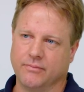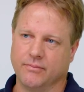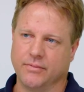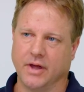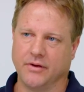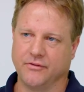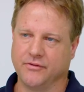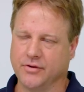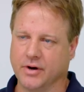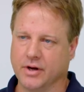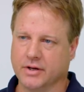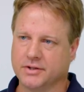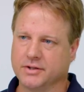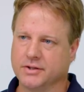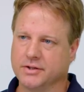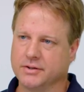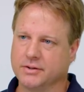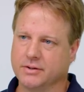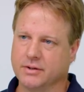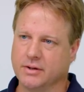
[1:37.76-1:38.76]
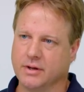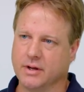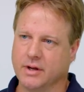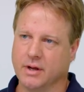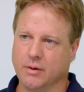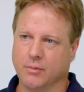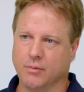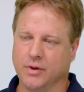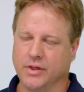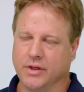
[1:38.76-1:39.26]
that trust
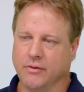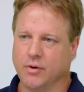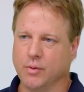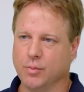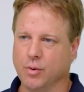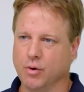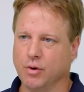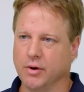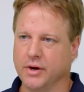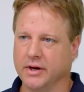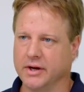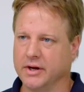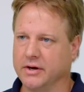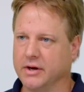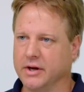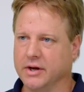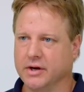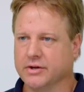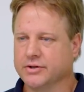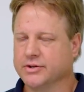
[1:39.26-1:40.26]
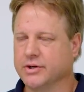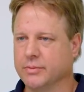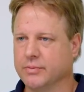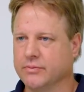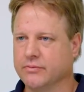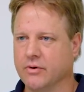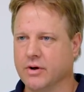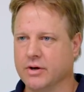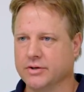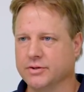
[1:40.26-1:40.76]
when they're reporting in a
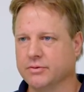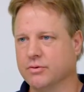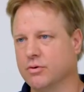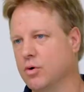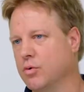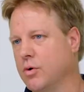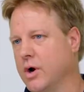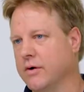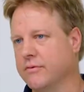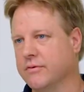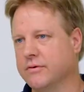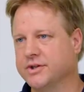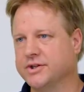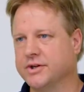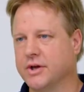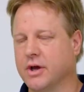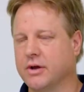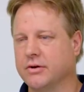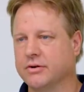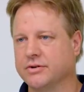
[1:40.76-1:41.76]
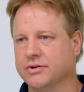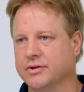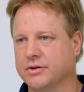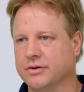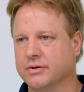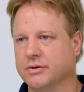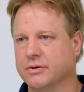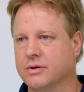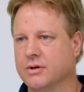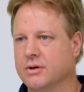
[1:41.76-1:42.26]
supervisor or wherever it's going
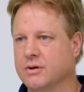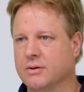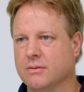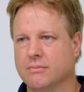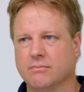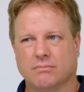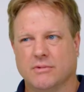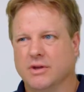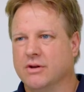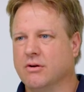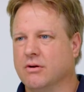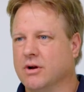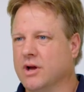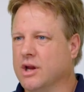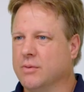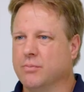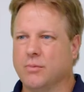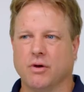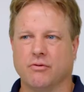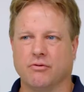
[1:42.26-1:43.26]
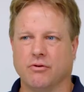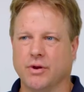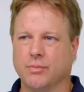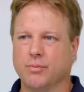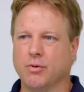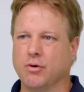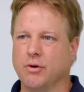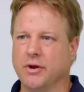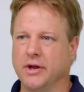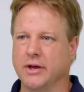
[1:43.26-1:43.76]
to, they're not going to bother
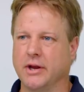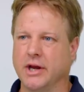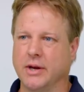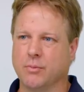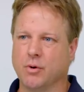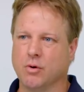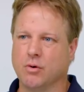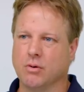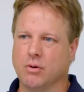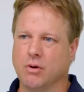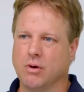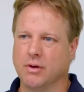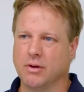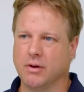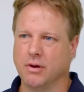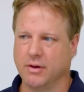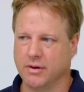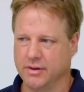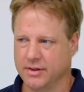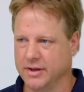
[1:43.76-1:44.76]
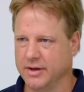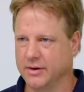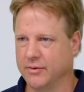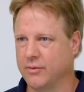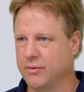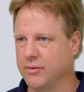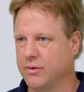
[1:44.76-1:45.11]
reporting anymore. I think